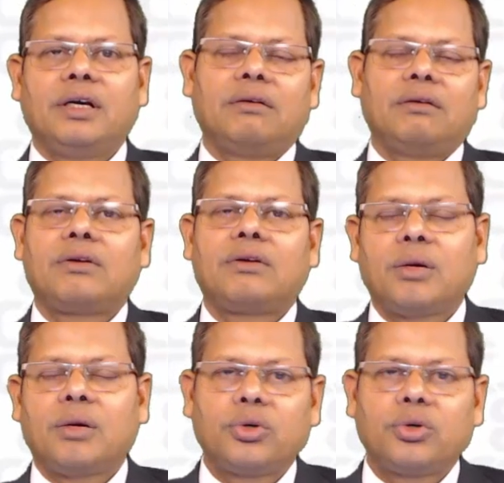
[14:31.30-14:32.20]
talk
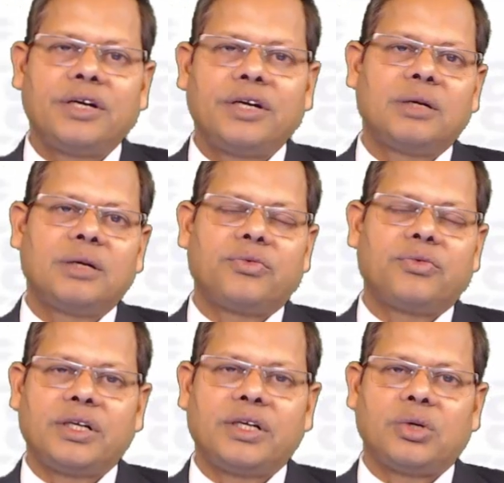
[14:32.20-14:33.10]
about entry number
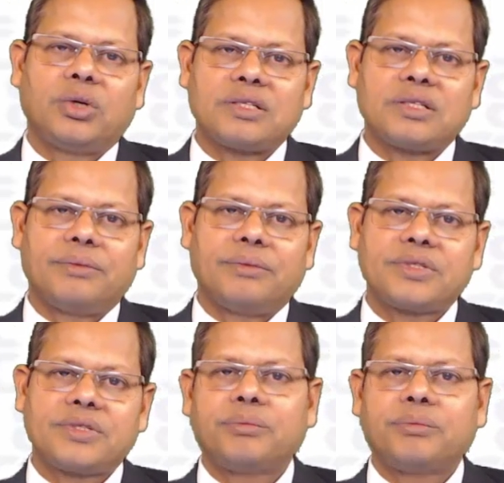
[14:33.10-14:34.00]
41 also.
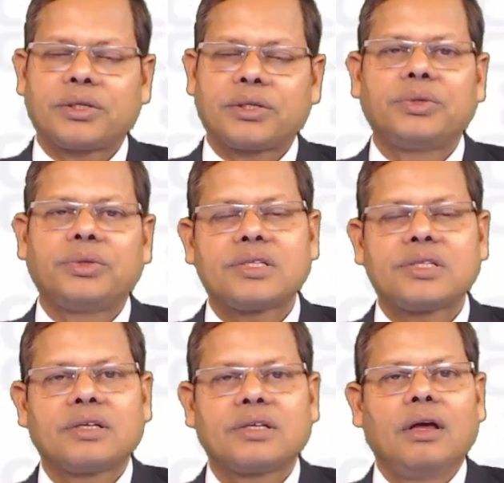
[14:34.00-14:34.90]
Subject to this,
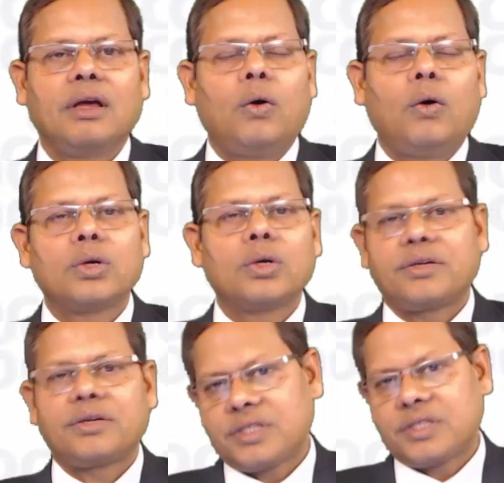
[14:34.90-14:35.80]
all
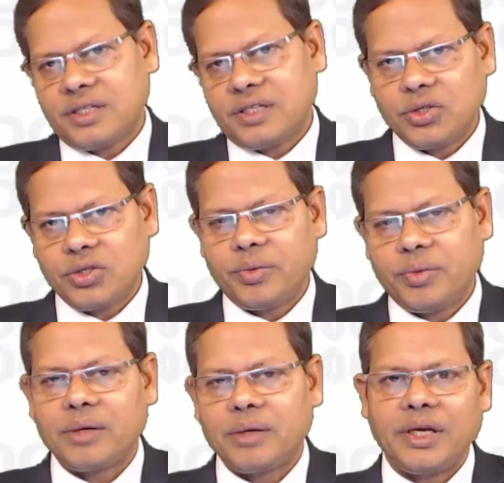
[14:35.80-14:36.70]
services received by
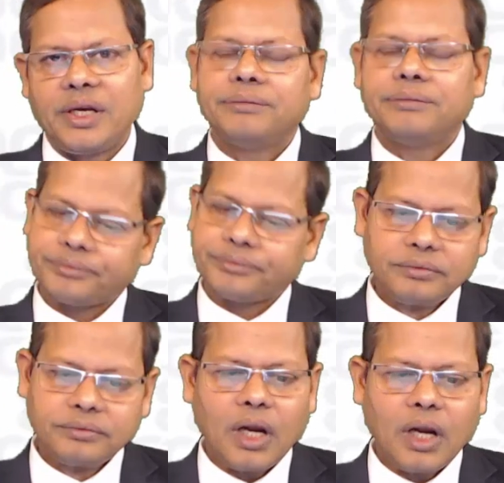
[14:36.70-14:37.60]
RBI
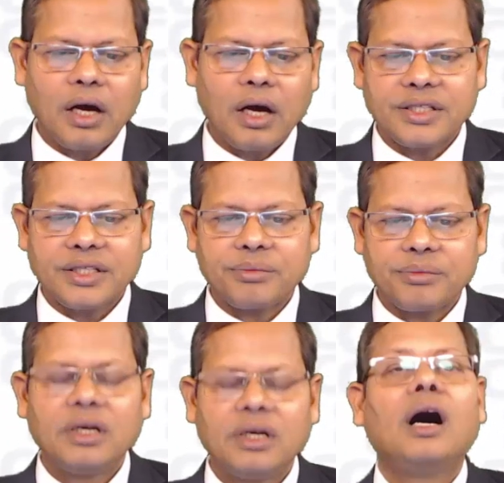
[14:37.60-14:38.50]
are exempt
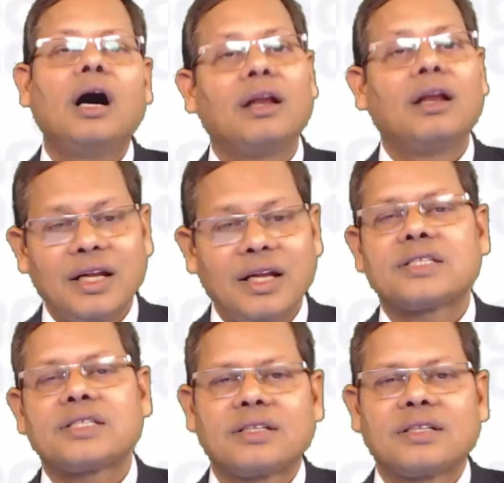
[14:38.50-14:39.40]

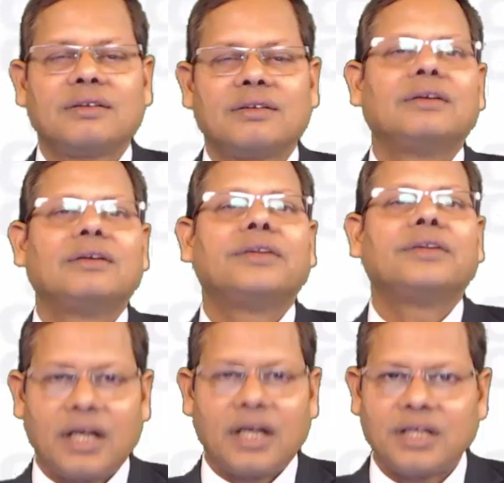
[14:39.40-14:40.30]
unless they are
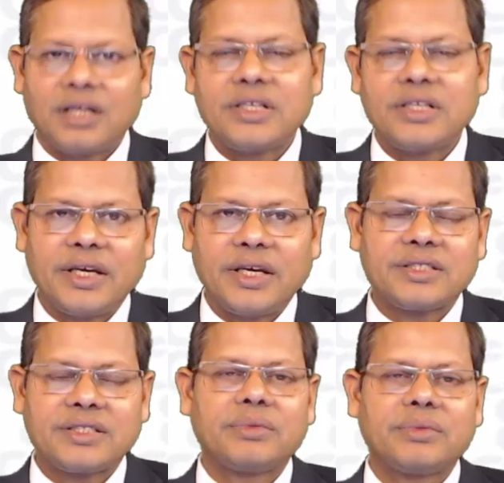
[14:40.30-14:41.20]
otherwise
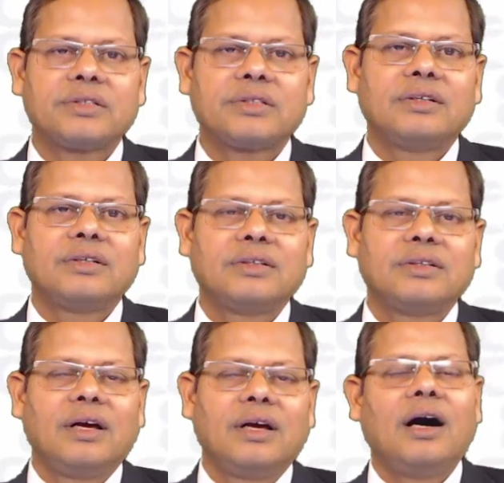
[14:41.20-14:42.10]
exempt,
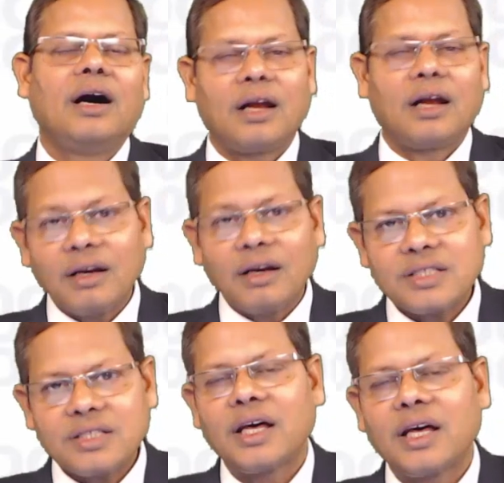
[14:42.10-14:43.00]
or unless they
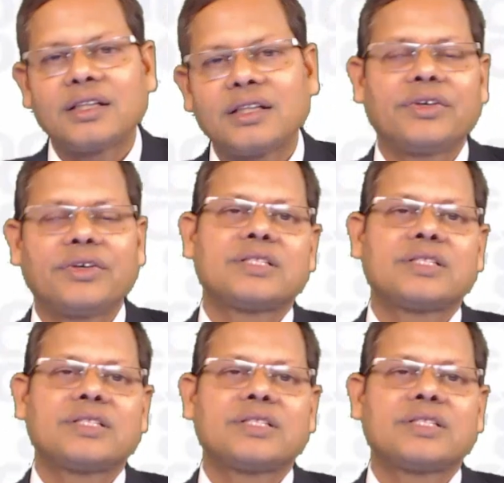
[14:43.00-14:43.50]
are otherwise